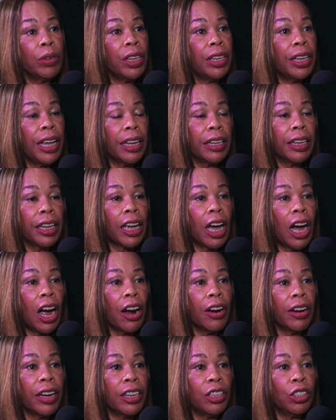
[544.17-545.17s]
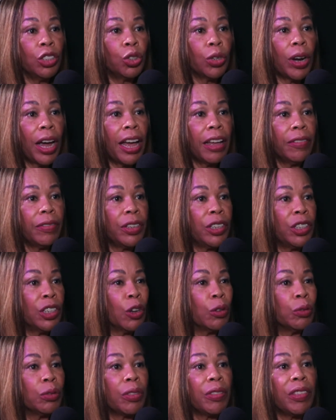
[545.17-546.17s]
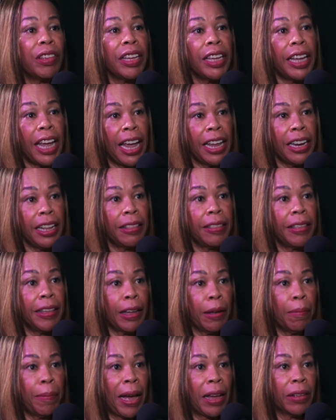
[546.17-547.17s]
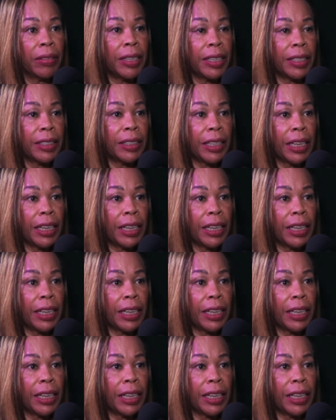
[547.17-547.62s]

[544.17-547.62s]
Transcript: when you get in the car and you drive, you don't think anything about these